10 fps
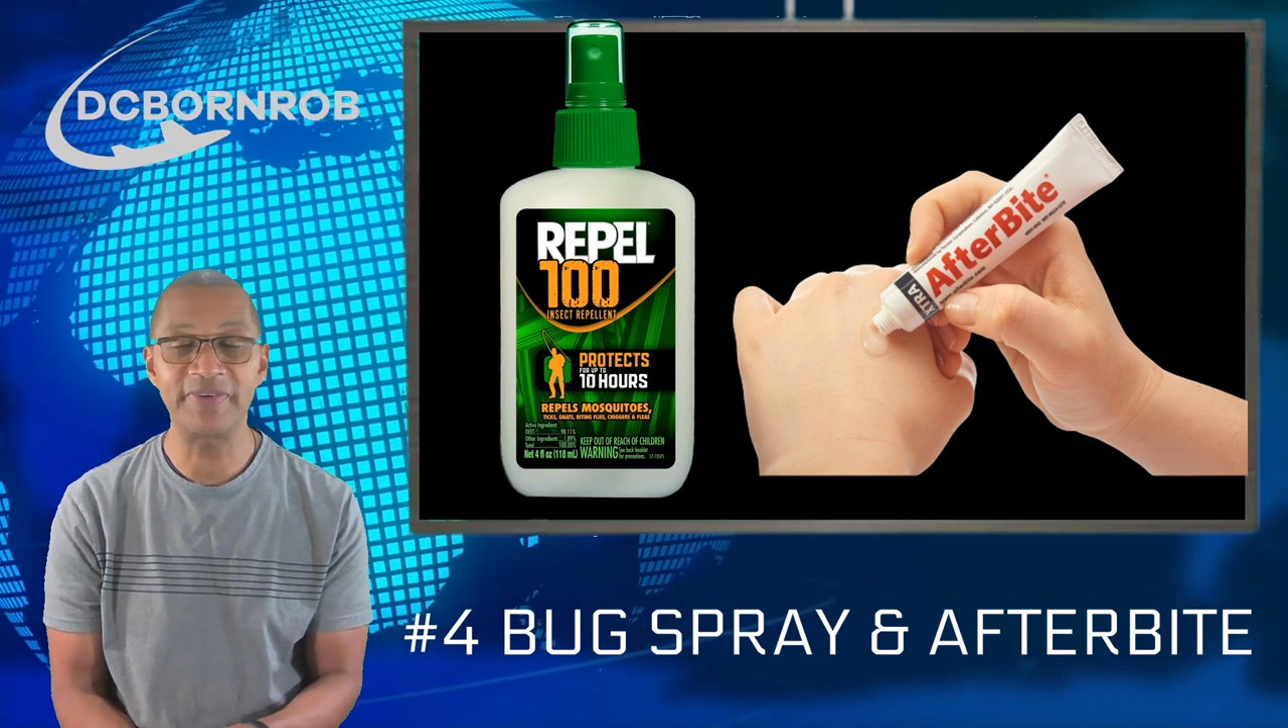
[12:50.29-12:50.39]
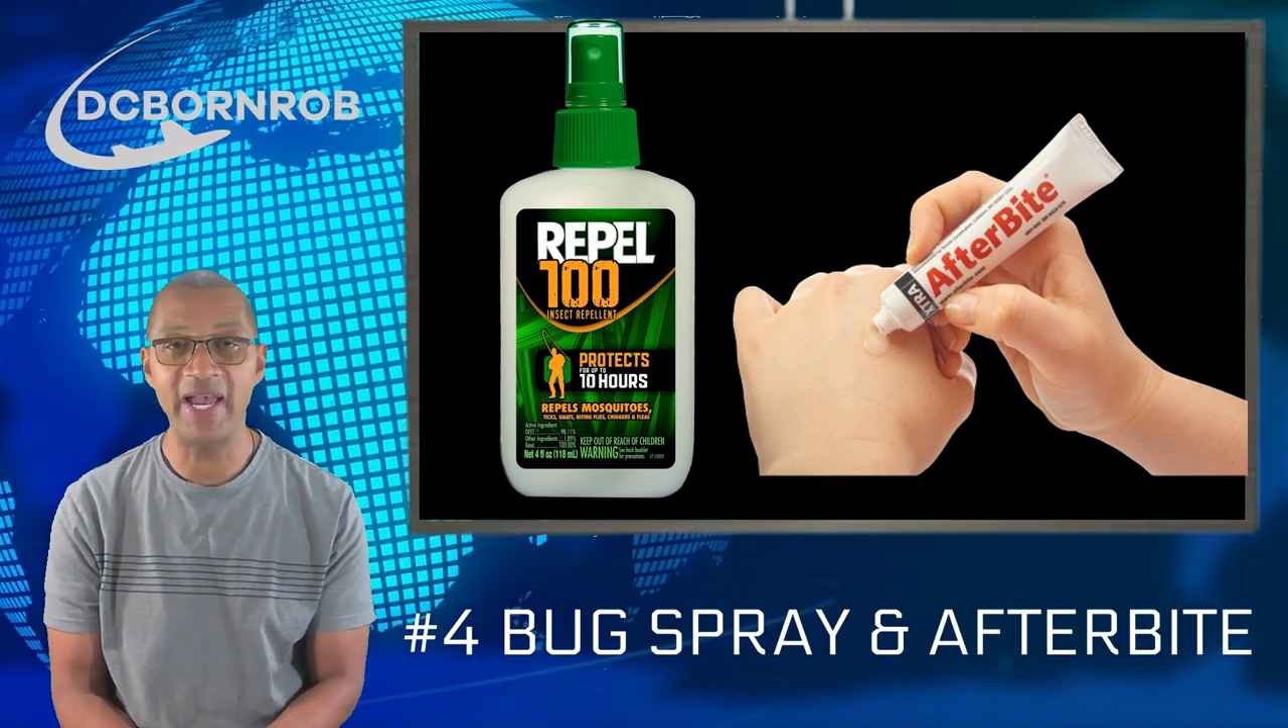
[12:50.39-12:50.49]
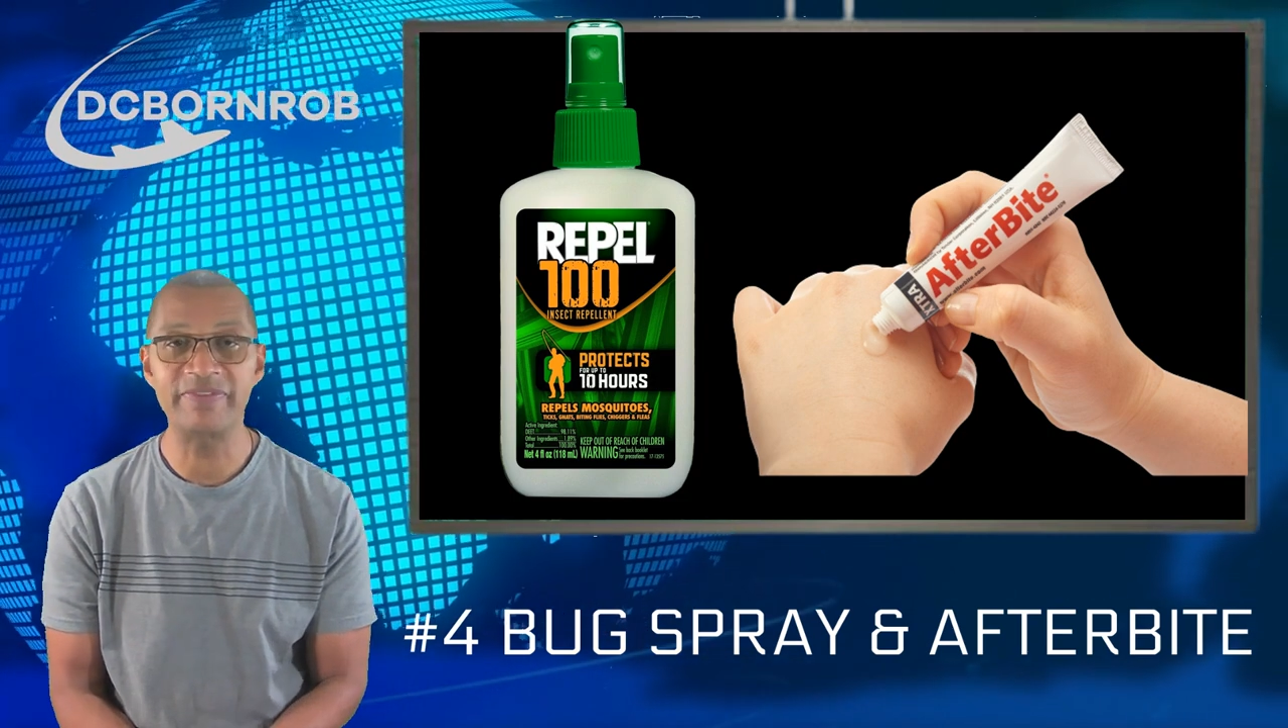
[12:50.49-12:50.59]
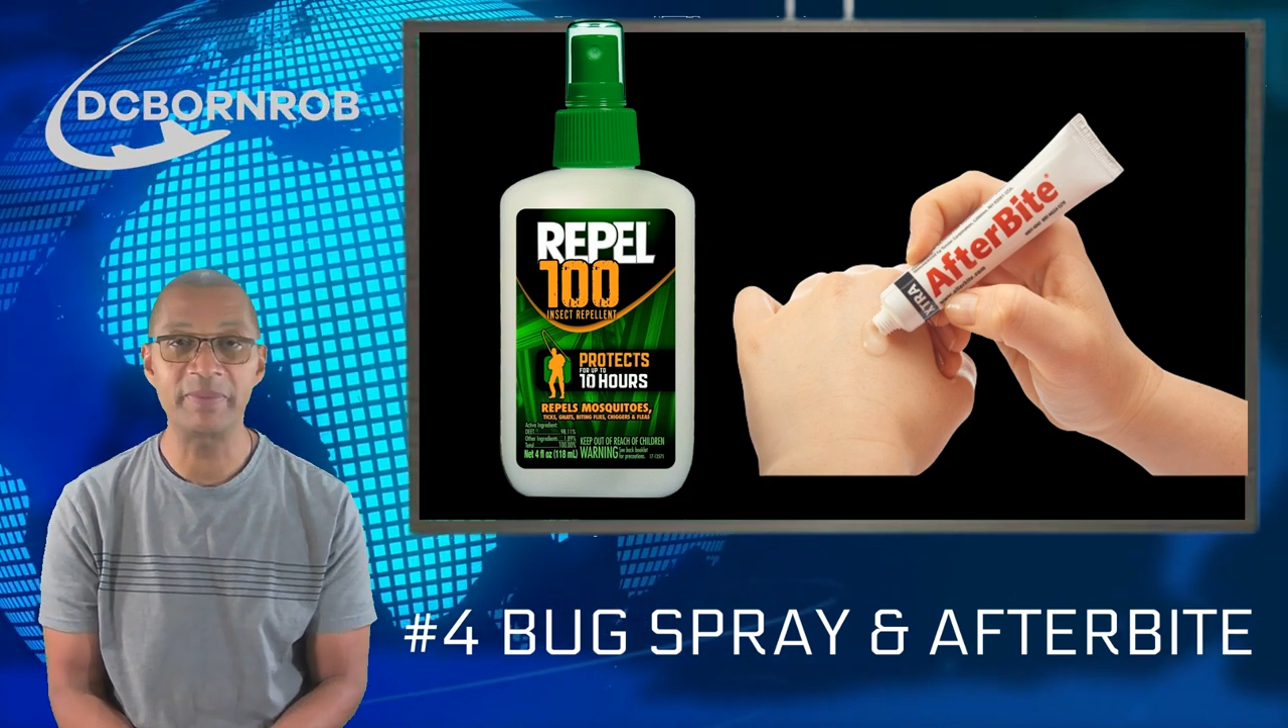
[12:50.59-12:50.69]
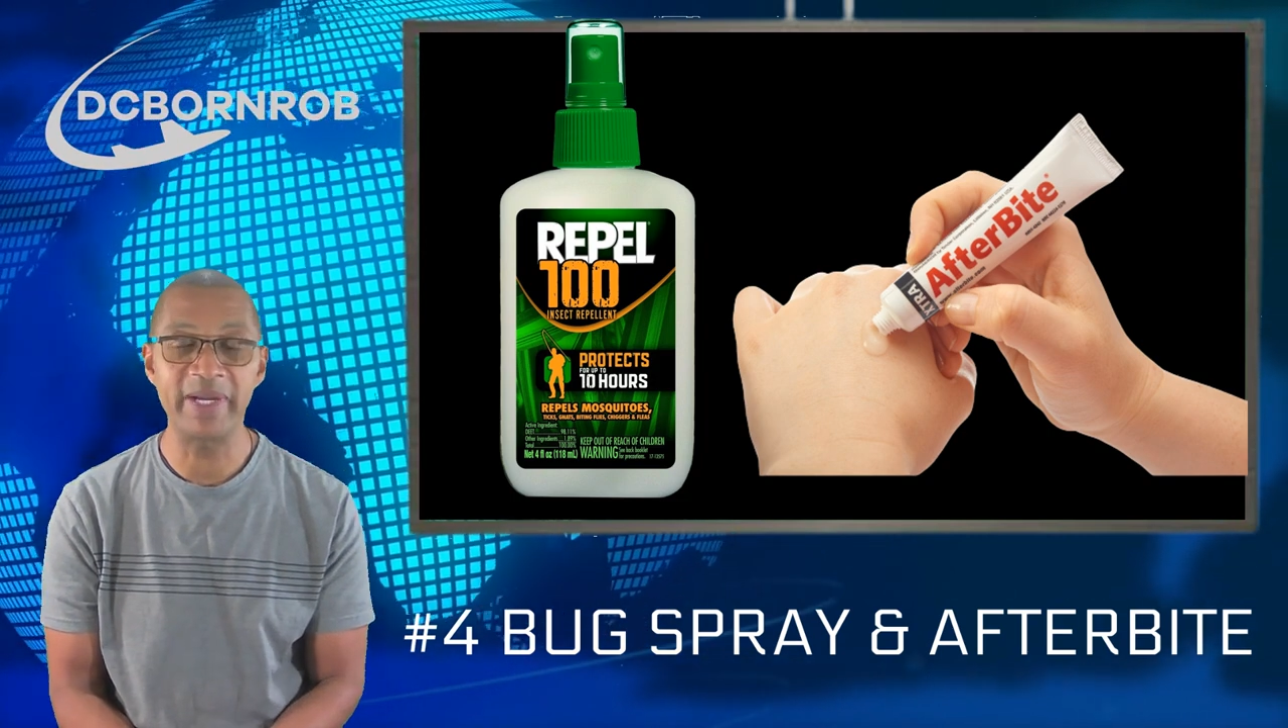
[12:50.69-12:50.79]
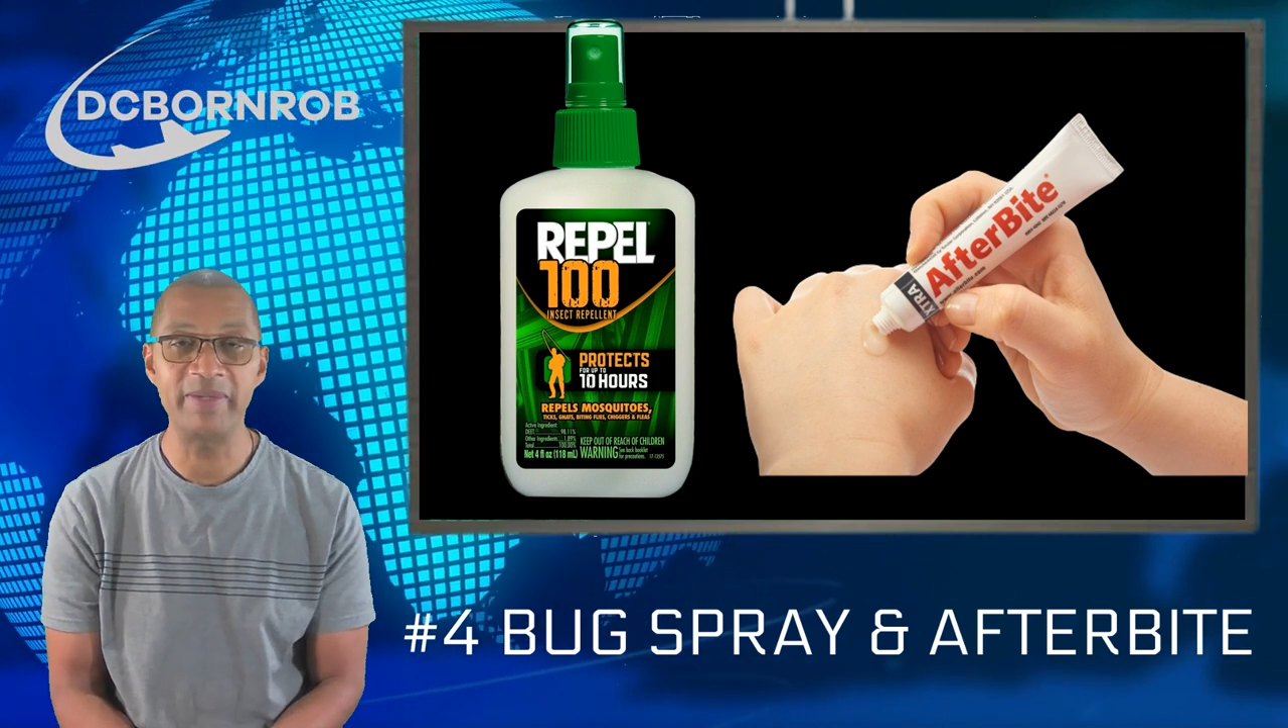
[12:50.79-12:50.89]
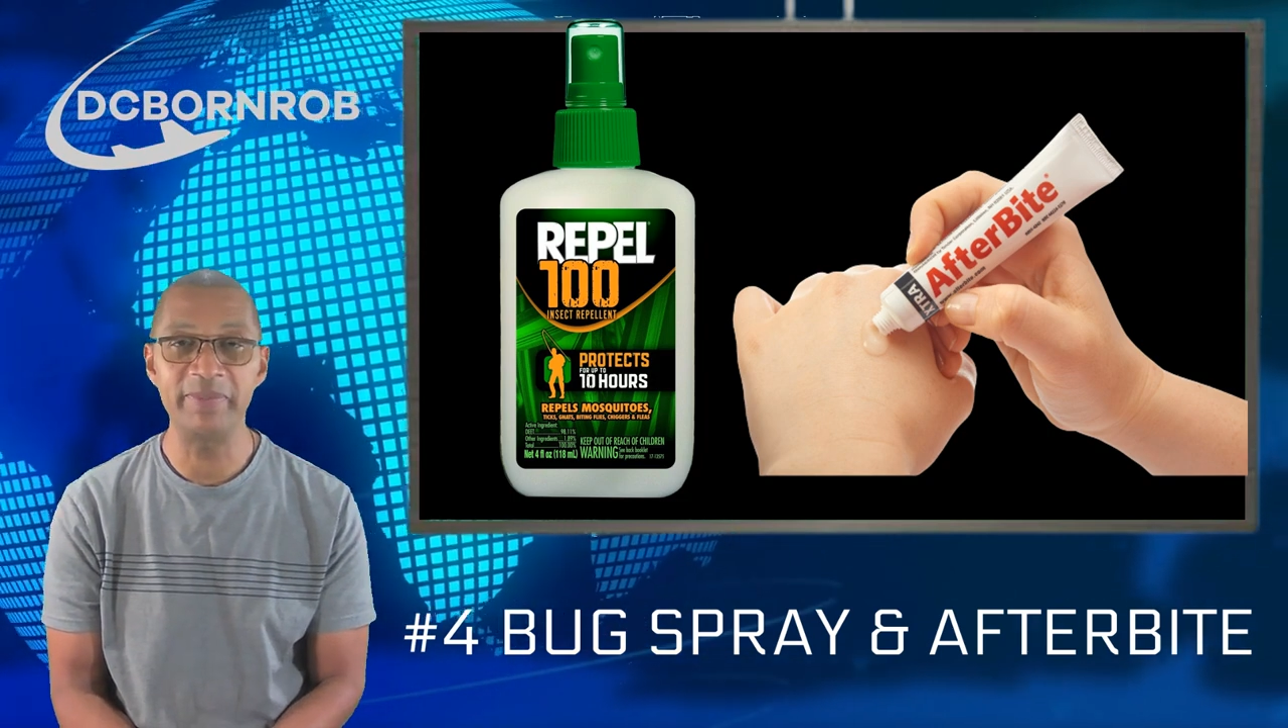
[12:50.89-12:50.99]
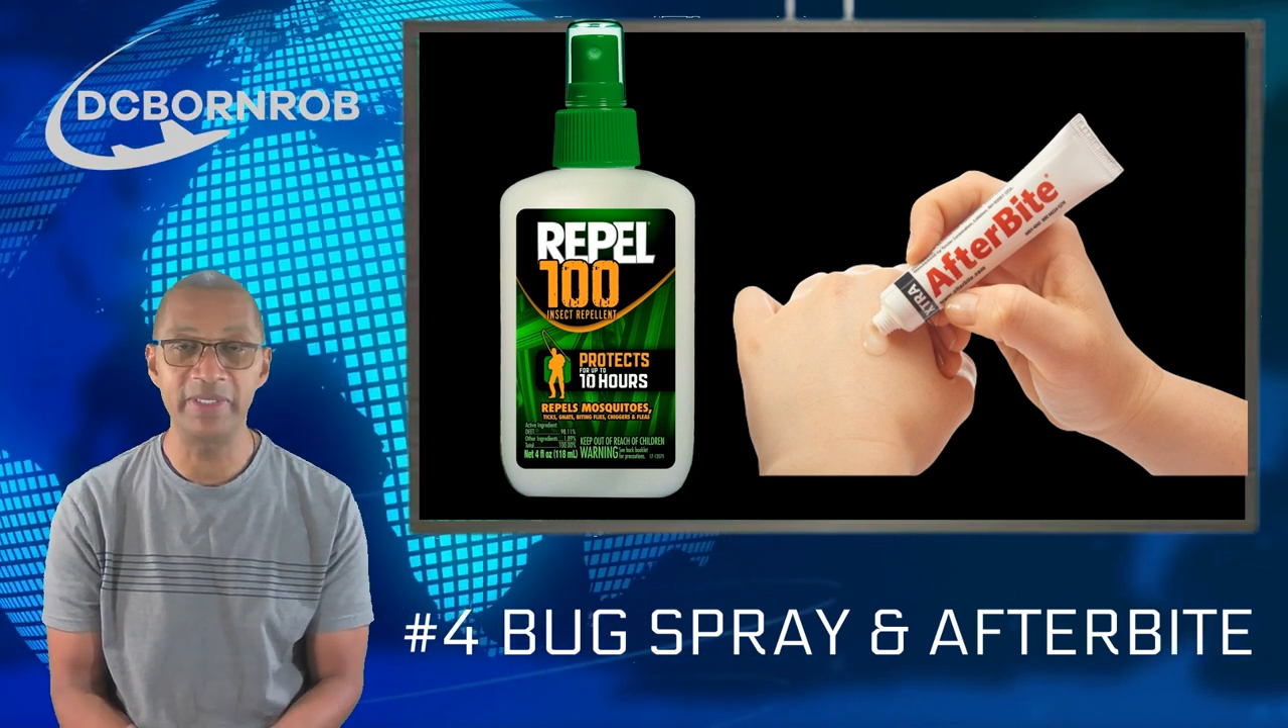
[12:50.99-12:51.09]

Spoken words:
for Afterbite,